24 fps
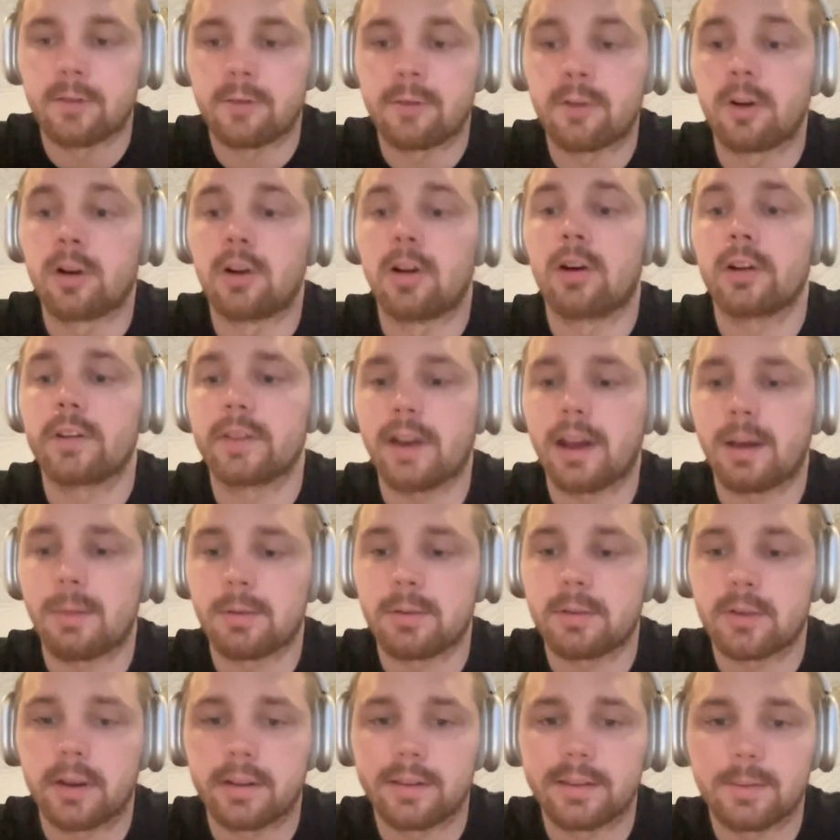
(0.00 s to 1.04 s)
For a long time,
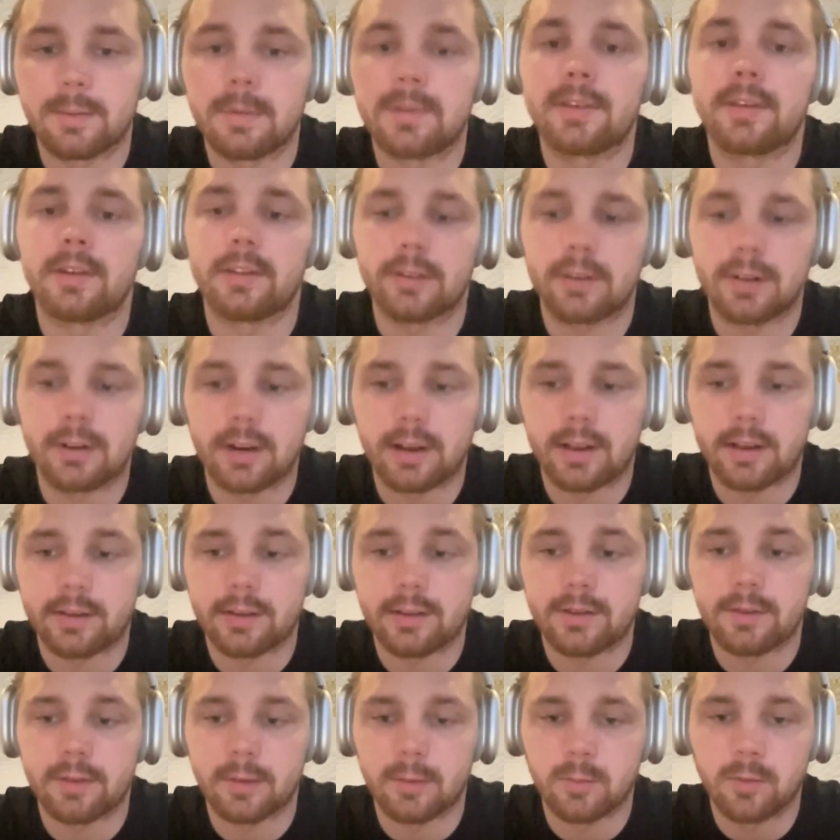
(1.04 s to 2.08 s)
it tried to position as
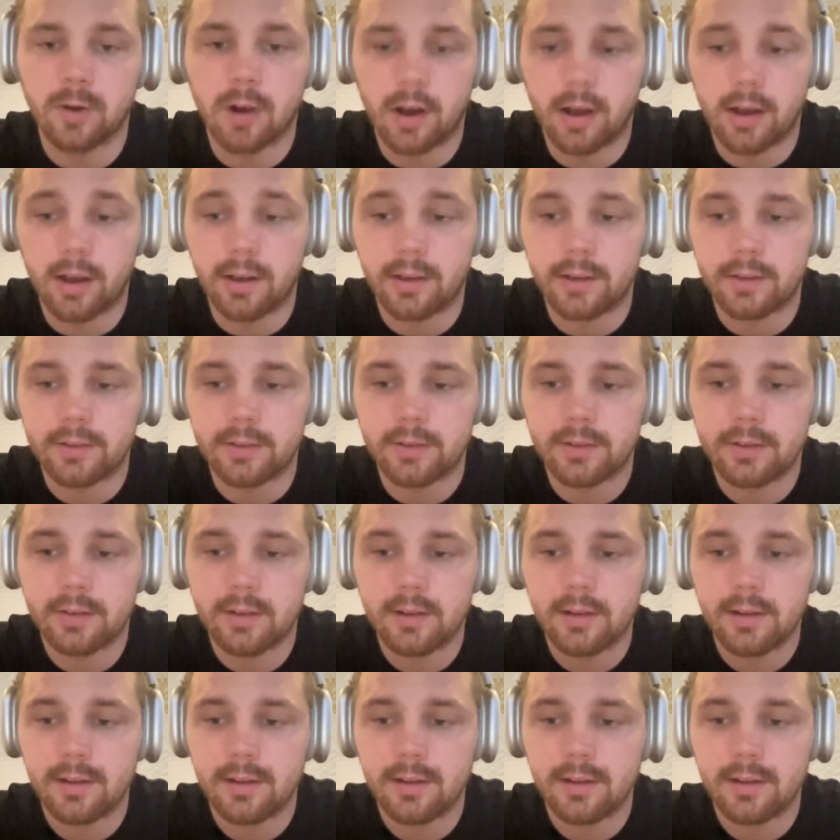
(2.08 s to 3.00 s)
if it was,